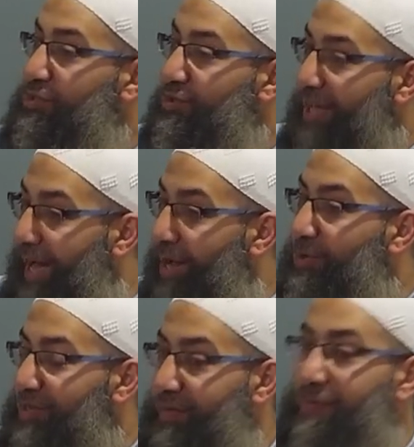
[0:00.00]
to the
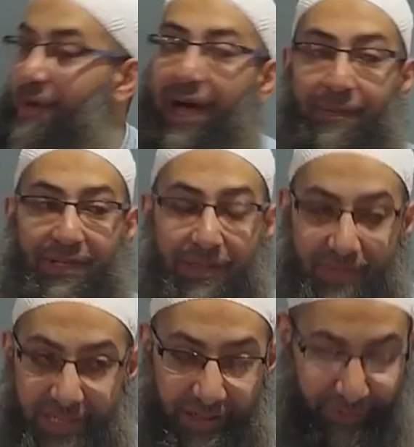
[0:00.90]
house of Imam Ahmad
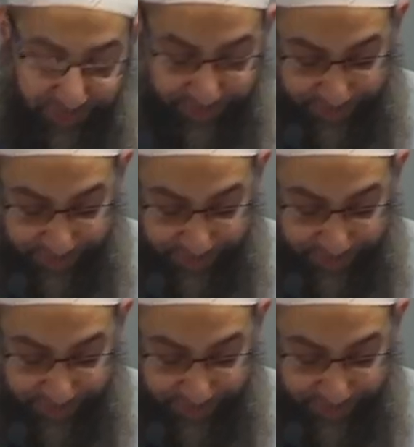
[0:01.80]
himself.